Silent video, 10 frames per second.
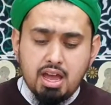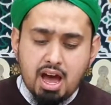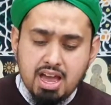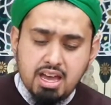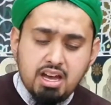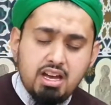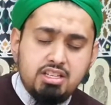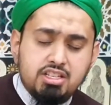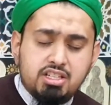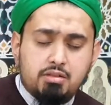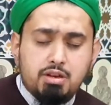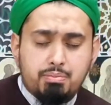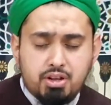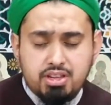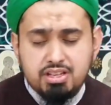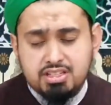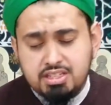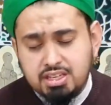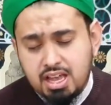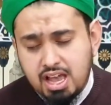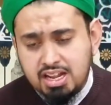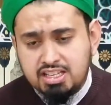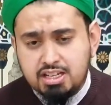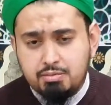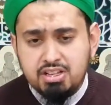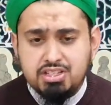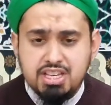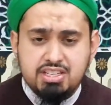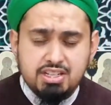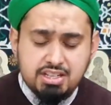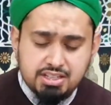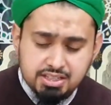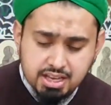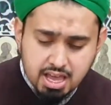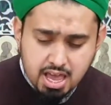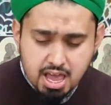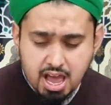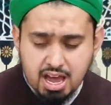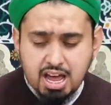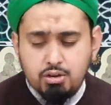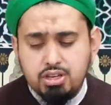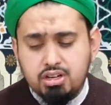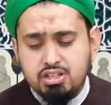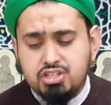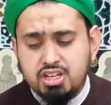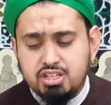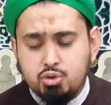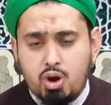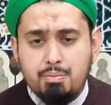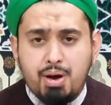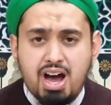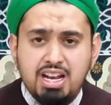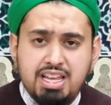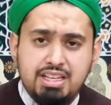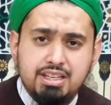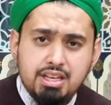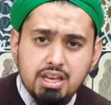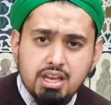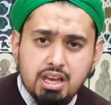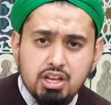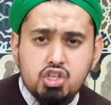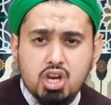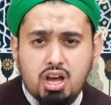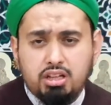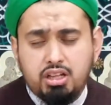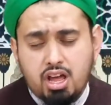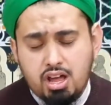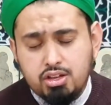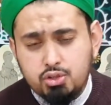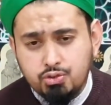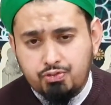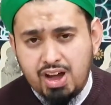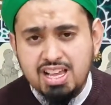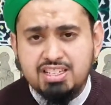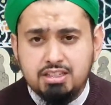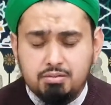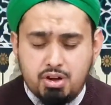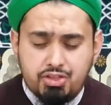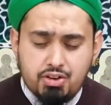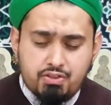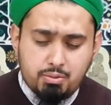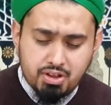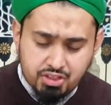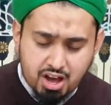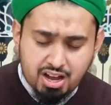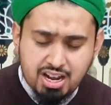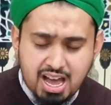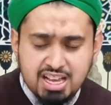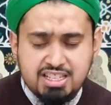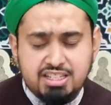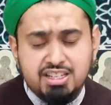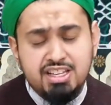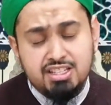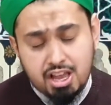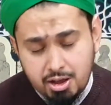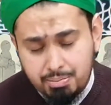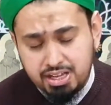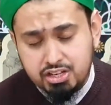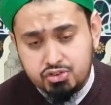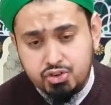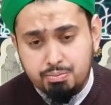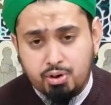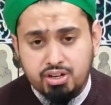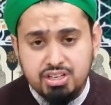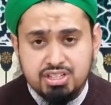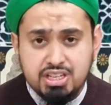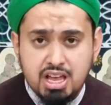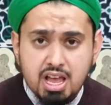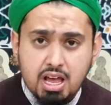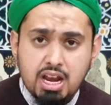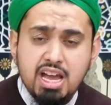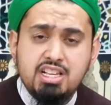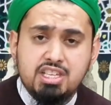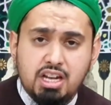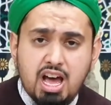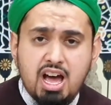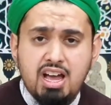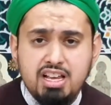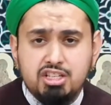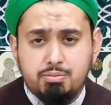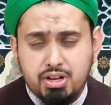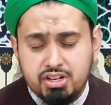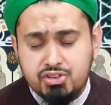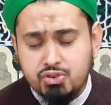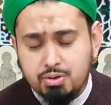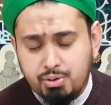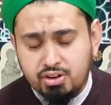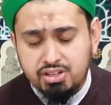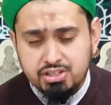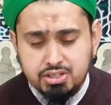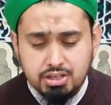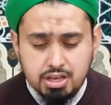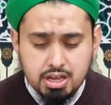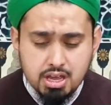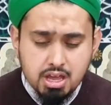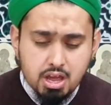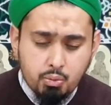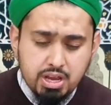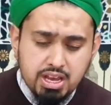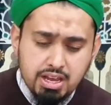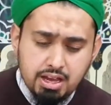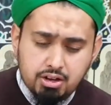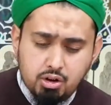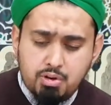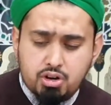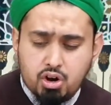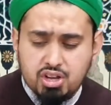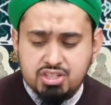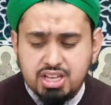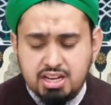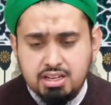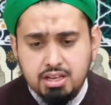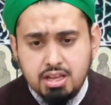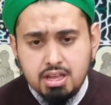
I urge Islamic brothers and Islamic sisters and our youngsters who are baligh, inshallah, to fast in the month of Ramadan, as it is obligatory upon us, like Salah is obligatory upon us. We come across that